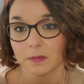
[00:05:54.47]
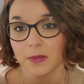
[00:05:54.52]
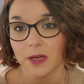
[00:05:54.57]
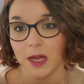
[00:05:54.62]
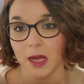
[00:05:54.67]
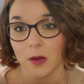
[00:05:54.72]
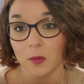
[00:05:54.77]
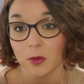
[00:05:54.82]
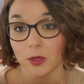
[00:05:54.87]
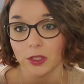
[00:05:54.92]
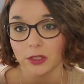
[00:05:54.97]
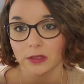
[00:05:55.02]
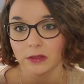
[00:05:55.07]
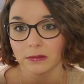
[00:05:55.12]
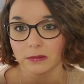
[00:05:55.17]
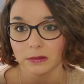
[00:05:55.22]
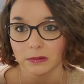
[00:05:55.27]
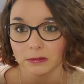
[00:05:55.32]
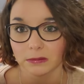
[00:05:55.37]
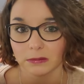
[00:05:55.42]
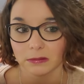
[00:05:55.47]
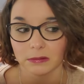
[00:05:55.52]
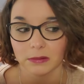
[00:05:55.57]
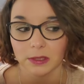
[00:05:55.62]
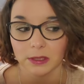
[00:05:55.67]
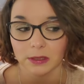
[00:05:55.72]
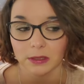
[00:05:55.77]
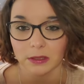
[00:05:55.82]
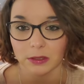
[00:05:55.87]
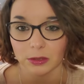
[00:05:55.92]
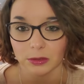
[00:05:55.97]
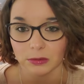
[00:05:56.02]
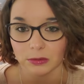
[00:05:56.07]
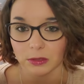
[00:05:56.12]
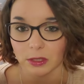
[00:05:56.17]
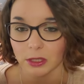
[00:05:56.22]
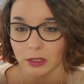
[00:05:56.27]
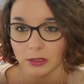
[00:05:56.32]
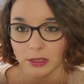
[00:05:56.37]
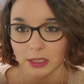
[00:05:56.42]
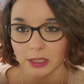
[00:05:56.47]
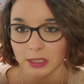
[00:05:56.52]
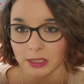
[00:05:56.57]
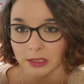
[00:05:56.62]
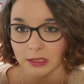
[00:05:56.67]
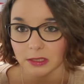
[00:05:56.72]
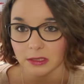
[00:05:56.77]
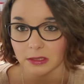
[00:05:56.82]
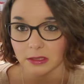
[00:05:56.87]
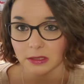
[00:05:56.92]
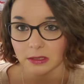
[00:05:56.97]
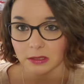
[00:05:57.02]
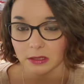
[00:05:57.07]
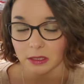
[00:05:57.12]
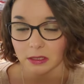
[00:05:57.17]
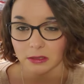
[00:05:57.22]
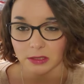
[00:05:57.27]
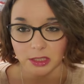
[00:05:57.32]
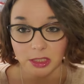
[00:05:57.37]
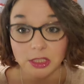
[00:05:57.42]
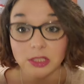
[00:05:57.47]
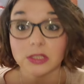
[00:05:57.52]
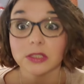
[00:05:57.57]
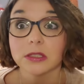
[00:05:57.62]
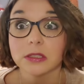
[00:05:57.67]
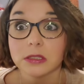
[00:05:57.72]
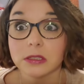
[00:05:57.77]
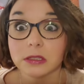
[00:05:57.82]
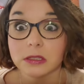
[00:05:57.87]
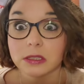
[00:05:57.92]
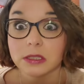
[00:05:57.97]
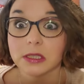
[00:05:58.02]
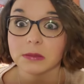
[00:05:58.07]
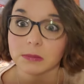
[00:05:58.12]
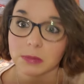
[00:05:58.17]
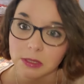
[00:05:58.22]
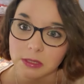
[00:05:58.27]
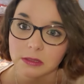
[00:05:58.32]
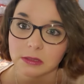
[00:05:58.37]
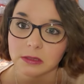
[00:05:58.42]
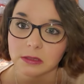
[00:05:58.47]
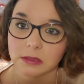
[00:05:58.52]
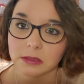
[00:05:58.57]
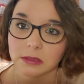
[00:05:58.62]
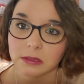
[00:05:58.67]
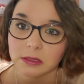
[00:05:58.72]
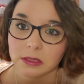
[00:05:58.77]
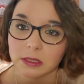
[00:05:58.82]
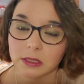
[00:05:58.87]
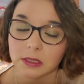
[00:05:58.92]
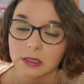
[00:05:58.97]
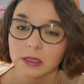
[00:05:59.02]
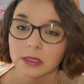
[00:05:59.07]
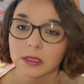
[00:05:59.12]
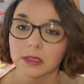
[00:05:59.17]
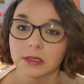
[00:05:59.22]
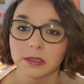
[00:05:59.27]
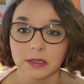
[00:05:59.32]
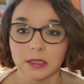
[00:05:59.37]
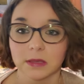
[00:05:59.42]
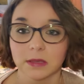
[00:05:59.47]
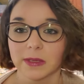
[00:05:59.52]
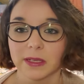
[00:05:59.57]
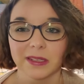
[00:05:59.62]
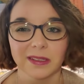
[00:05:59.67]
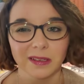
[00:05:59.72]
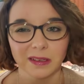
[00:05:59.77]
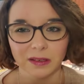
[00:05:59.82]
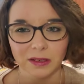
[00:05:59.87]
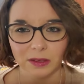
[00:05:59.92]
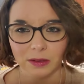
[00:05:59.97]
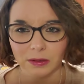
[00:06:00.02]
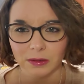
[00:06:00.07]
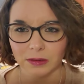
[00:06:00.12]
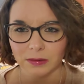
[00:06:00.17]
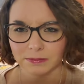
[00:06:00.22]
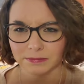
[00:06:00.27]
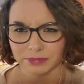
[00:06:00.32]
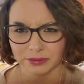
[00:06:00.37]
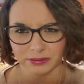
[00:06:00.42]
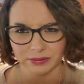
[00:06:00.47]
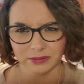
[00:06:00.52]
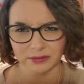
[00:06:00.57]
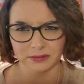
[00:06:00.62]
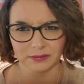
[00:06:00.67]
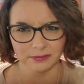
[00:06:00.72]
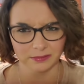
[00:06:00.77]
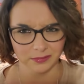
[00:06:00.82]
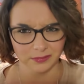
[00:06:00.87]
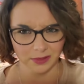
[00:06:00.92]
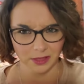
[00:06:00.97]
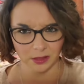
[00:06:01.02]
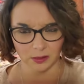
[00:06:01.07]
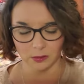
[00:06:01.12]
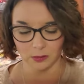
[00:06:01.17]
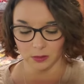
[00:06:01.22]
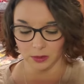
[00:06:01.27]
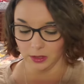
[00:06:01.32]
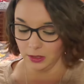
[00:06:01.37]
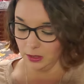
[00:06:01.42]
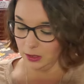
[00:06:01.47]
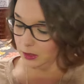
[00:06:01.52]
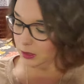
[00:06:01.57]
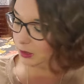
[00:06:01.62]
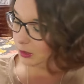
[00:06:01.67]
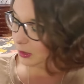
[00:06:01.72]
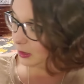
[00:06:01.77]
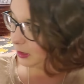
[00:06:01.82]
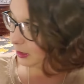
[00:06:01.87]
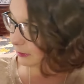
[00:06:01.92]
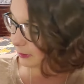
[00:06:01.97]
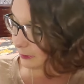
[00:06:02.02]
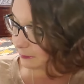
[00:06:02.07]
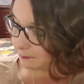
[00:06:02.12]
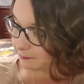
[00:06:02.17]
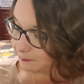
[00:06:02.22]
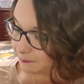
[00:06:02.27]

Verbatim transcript: I couldn't get the, her kids, her sisters and brother something and not her. No. Anyway,